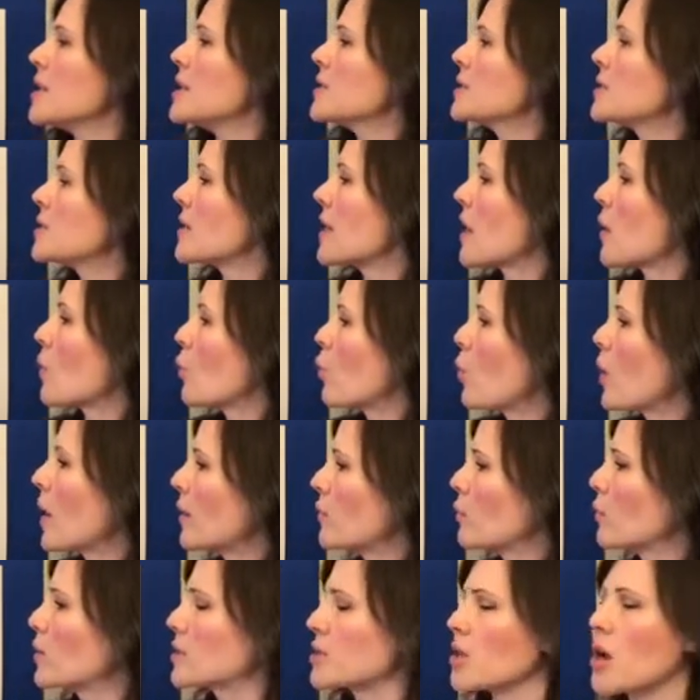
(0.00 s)
So that
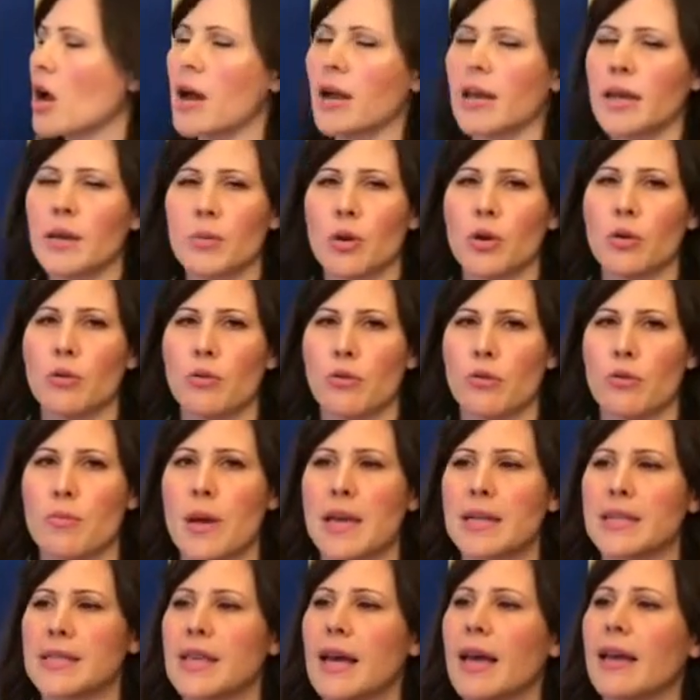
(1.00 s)
when we're talking about growth
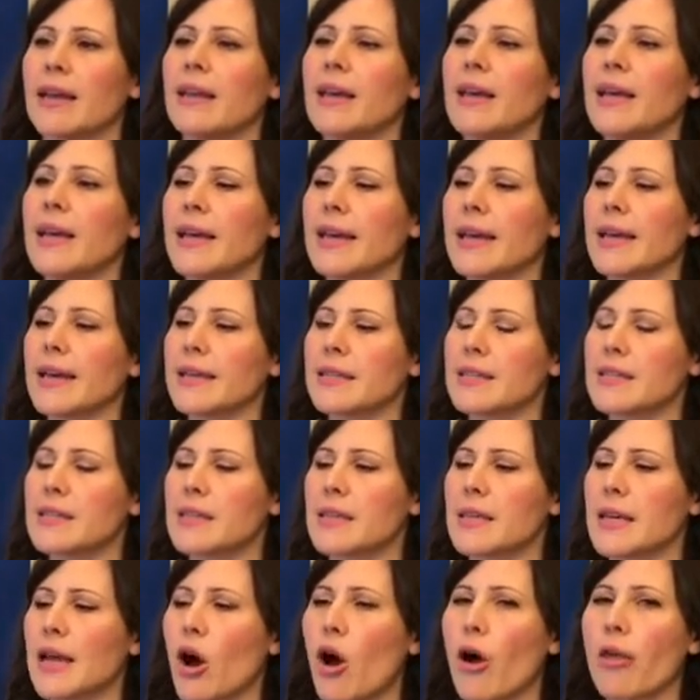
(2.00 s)
mindset,
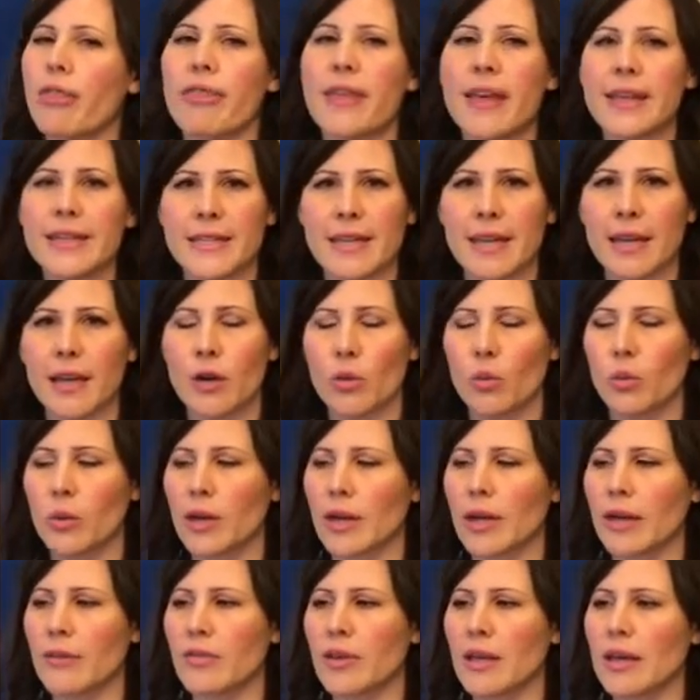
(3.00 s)
it's authentic. We're
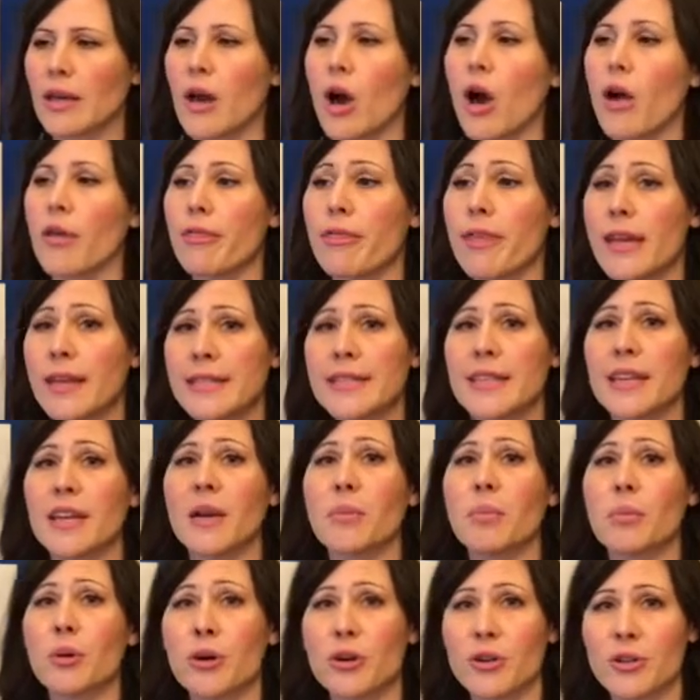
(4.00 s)
giving
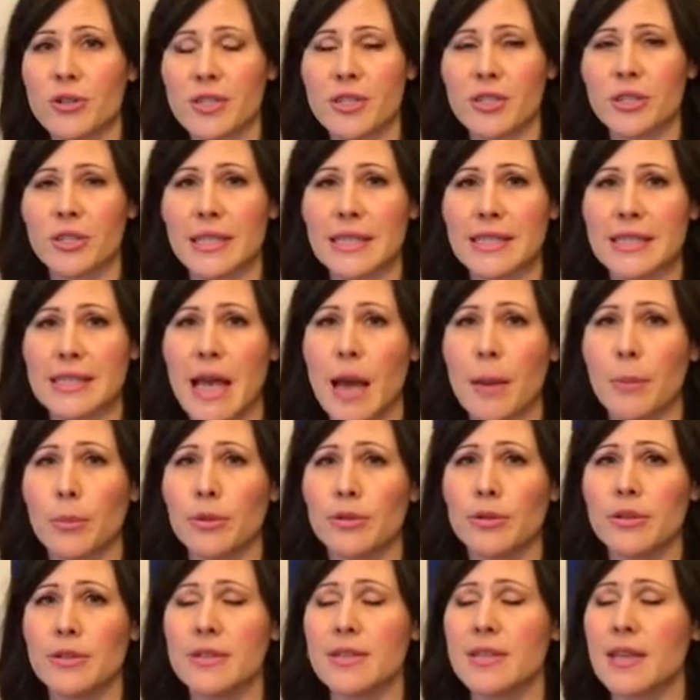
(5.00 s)
authentic personal
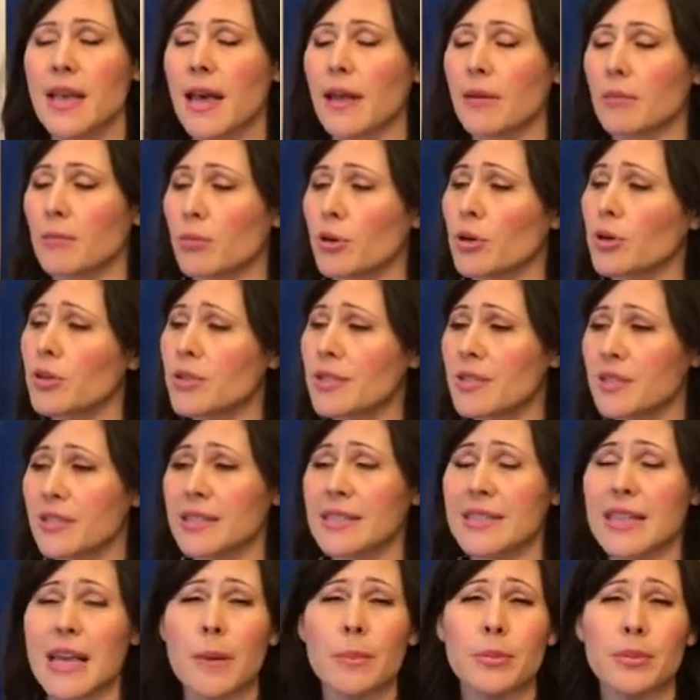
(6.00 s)
examples, and personal
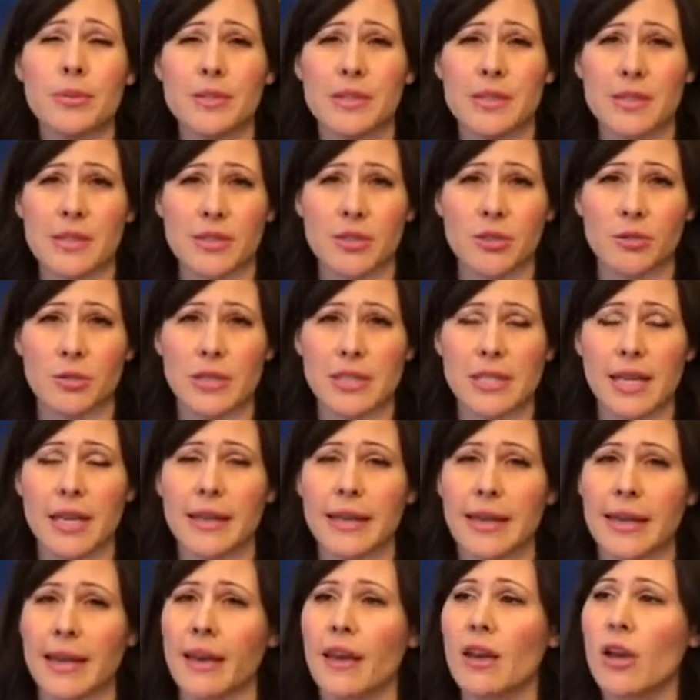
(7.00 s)
examples and
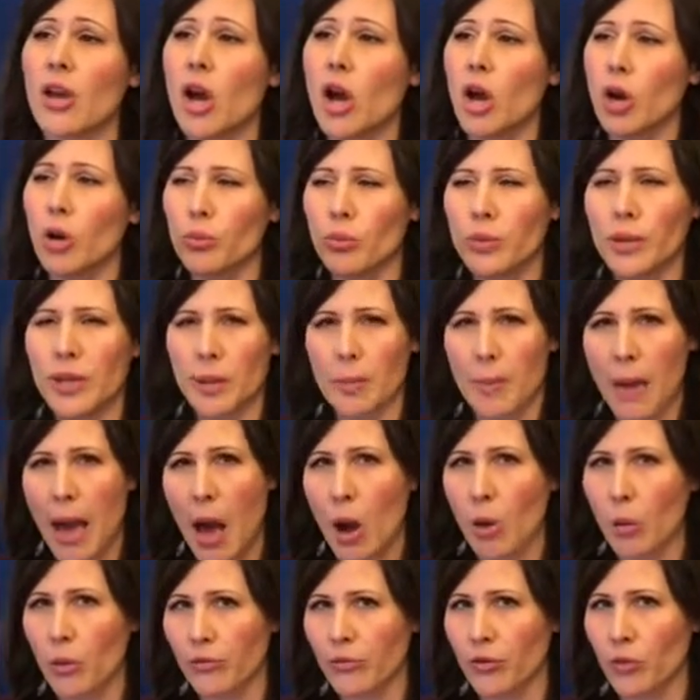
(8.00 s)
storytelling are really
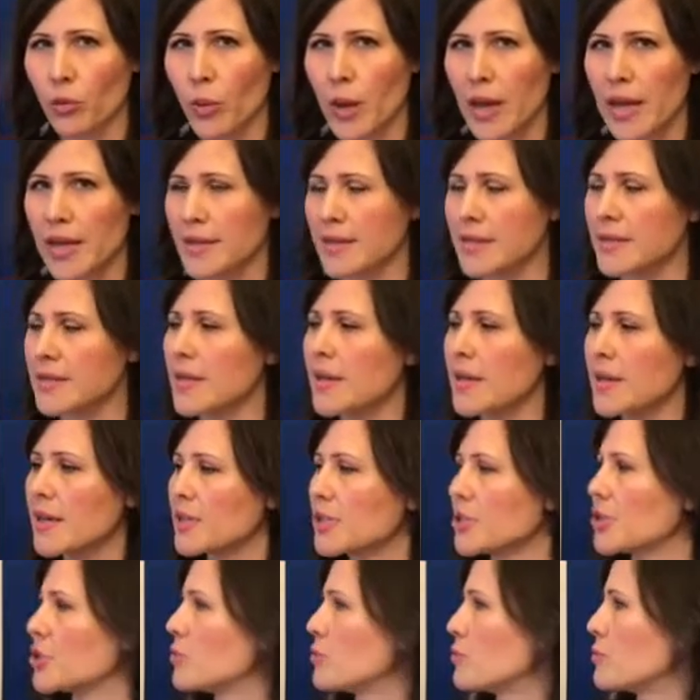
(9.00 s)
powerful ways
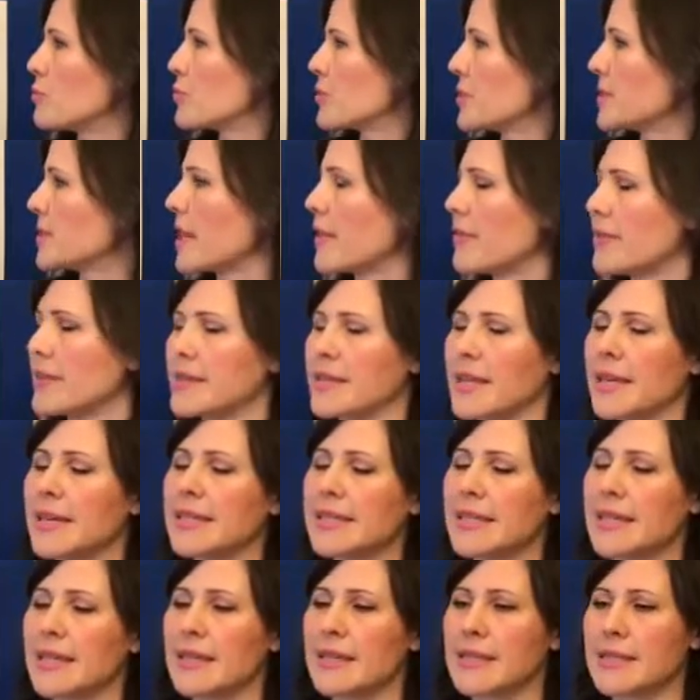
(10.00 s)
to present this
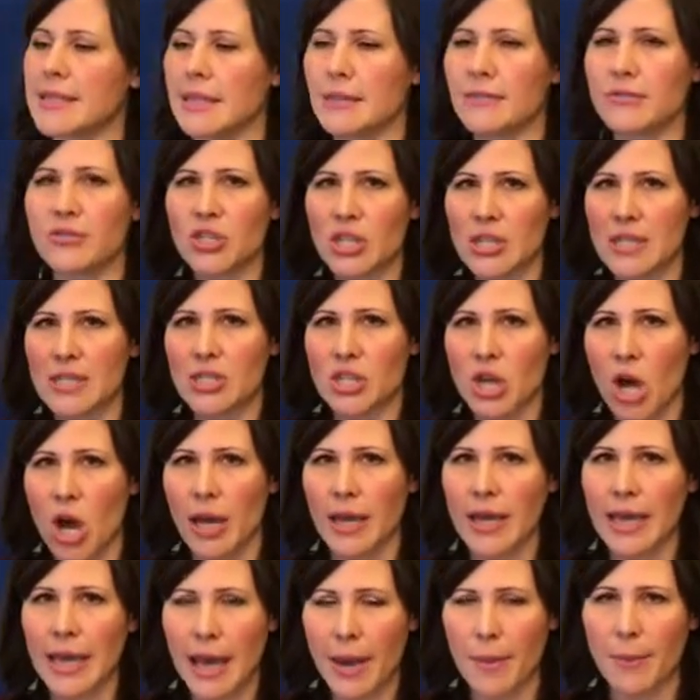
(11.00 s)
idea instead of just
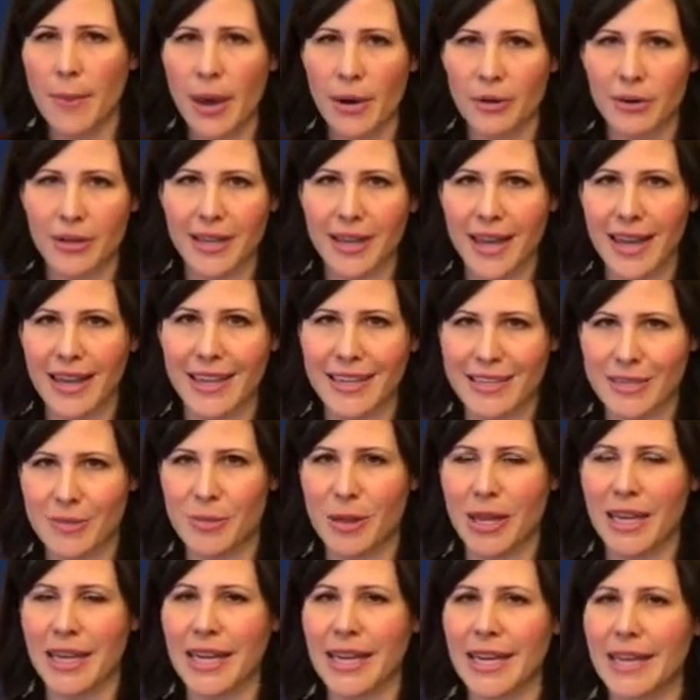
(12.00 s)
talking about it and
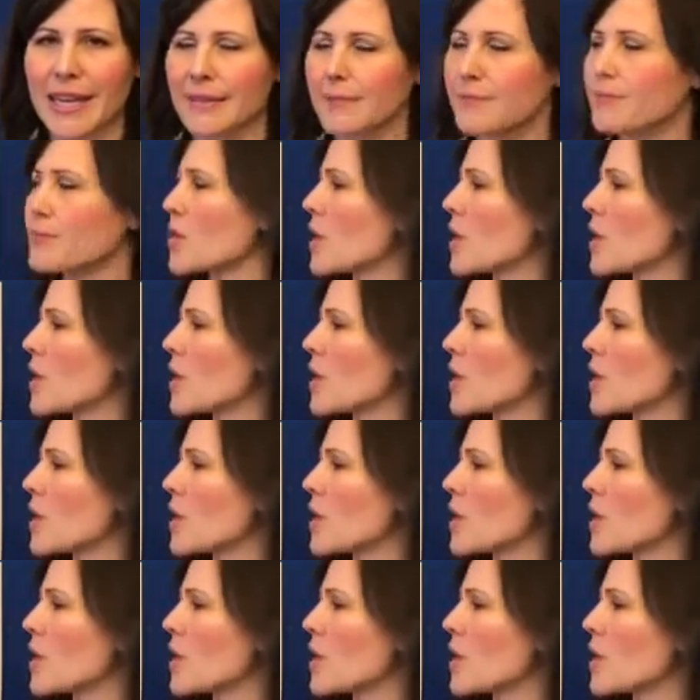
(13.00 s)
explaining it.